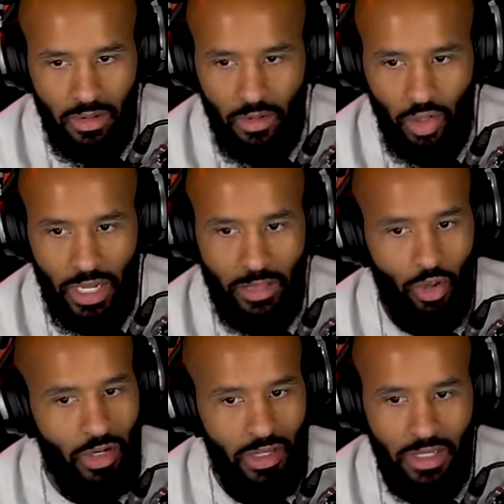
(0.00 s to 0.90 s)
Look,
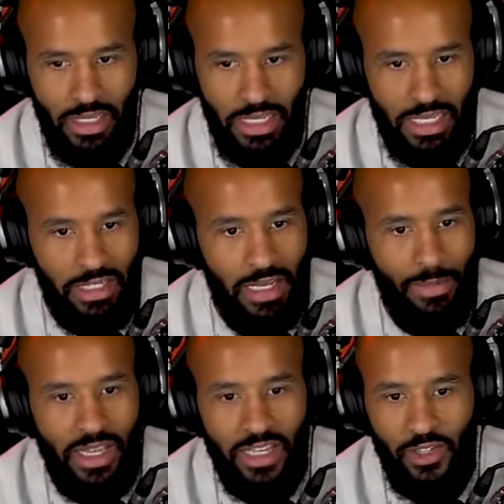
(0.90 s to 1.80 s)
each time
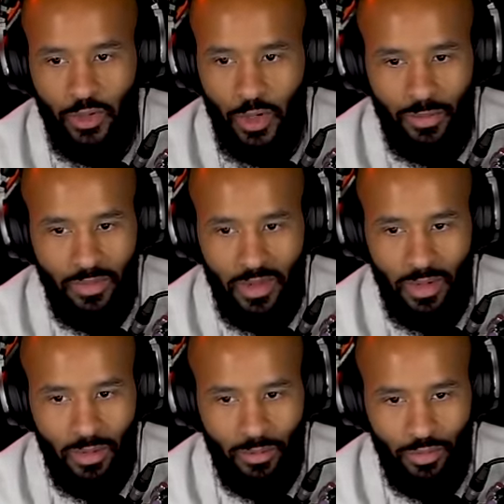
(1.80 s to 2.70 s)
he gets to him,
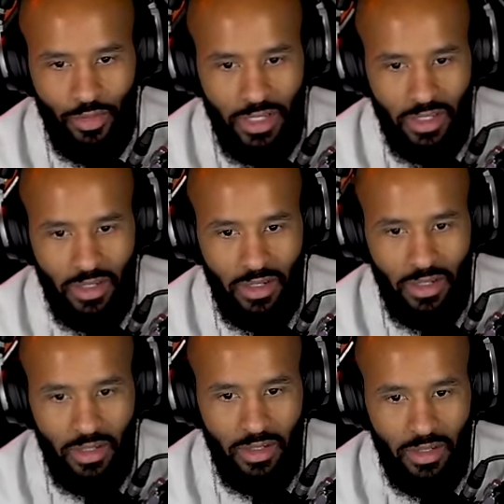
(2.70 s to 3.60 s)
so
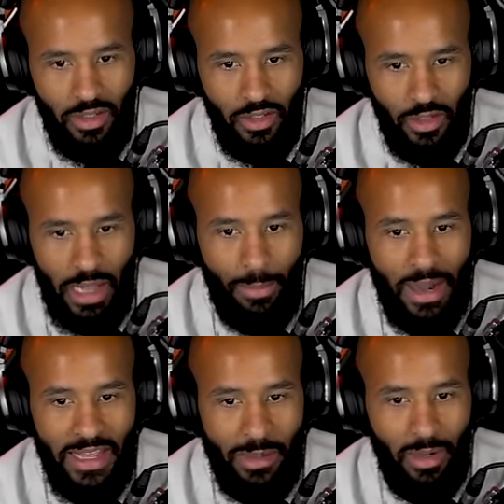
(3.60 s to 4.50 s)
that
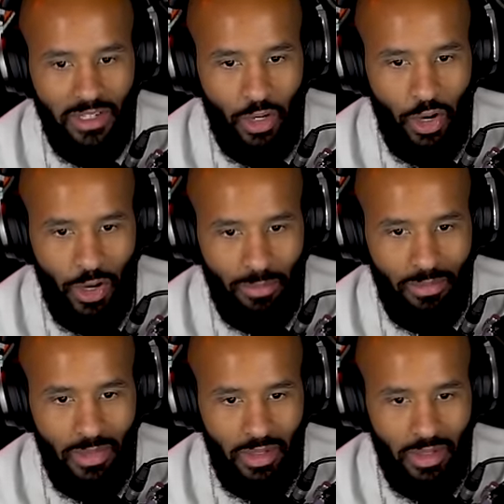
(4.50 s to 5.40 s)
body kick must have hurt him.
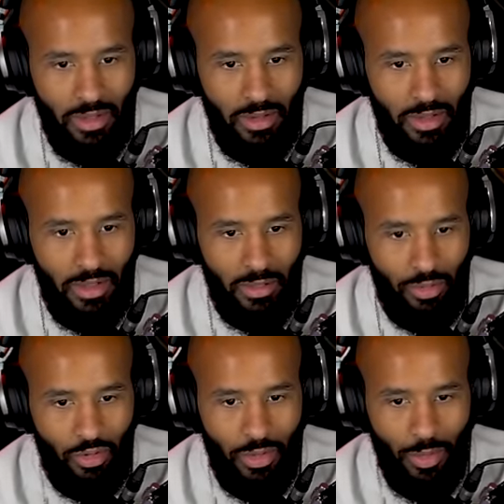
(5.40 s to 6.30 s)

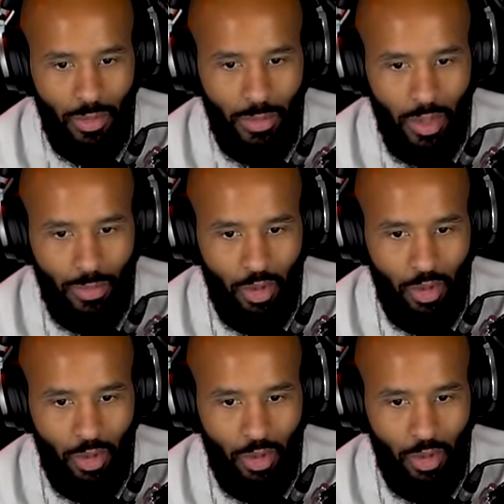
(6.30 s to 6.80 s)
Boy. look at